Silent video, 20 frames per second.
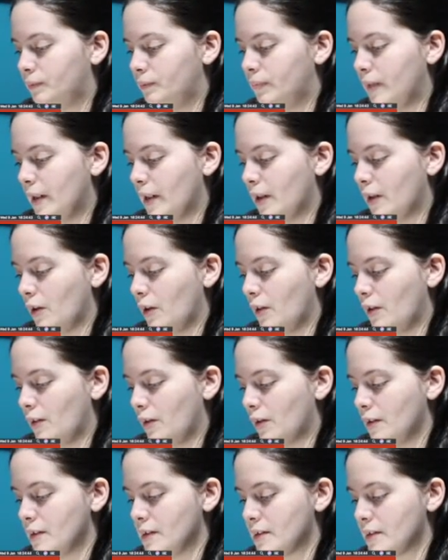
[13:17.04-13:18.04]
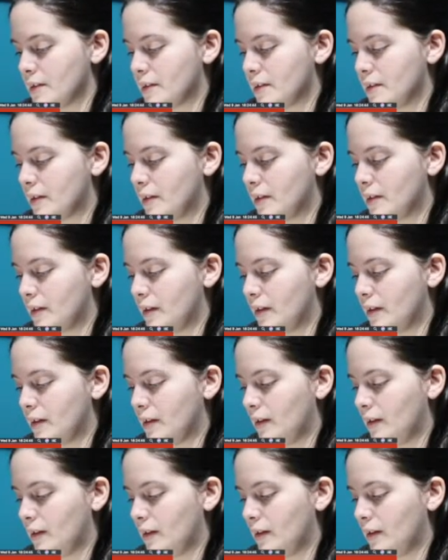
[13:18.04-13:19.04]
because
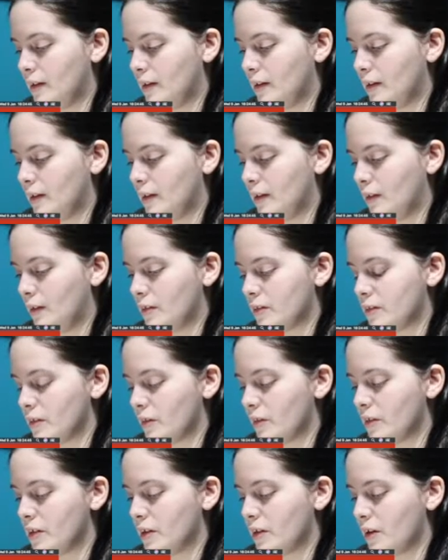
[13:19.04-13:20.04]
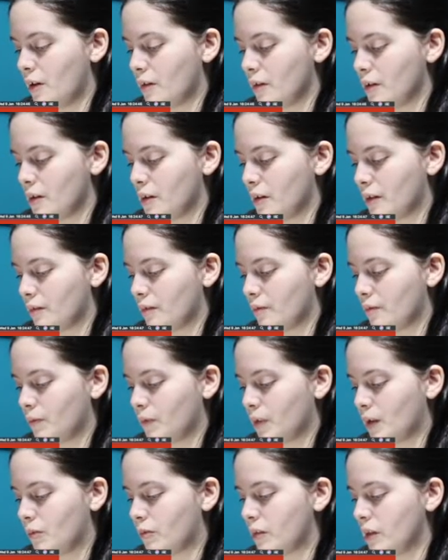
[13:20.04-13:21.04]
it's also got
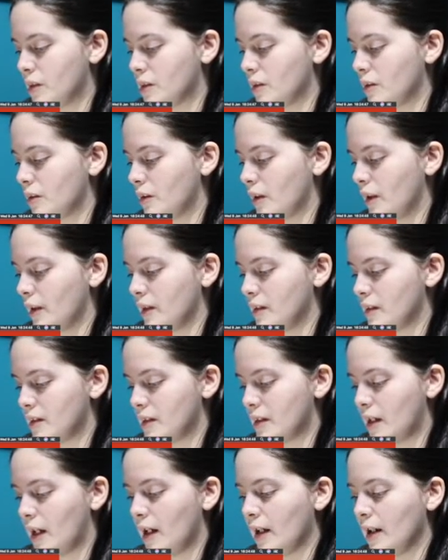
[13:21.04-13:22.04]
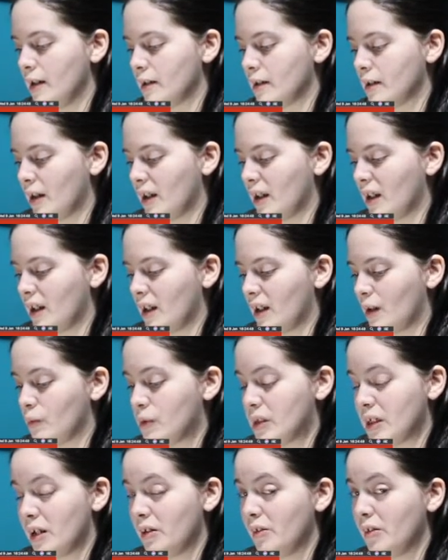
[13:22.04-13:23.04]
a creature inside, and I'm
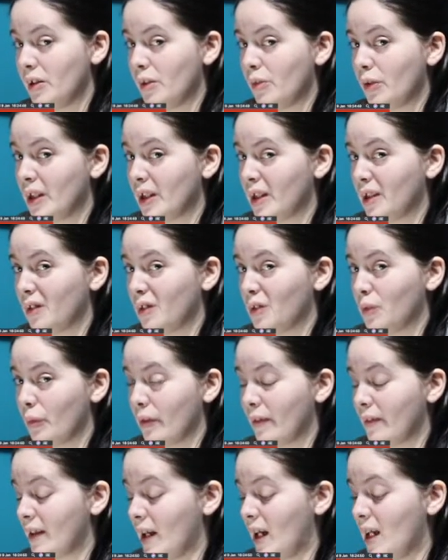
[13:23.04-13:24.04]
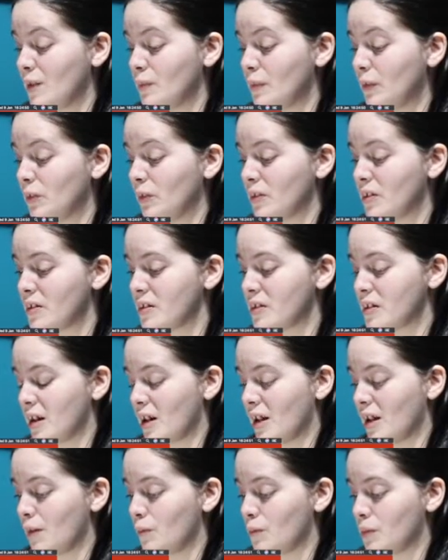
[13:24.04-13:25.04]
generally quite good with animals,
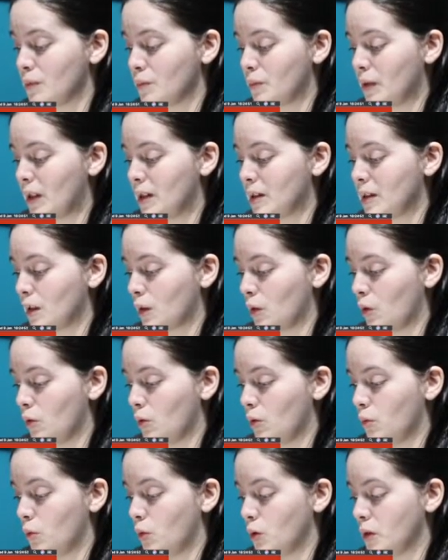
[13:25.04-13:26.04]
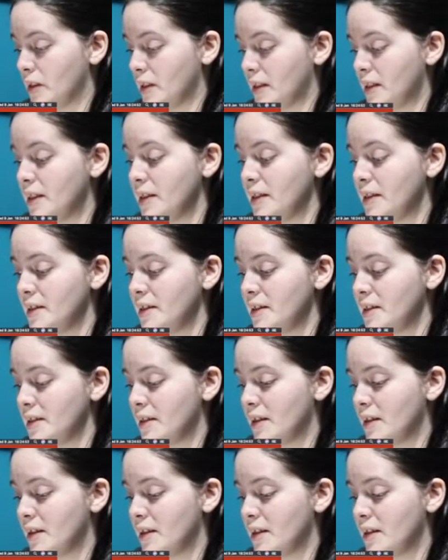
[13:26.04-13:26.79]
depending on what it is.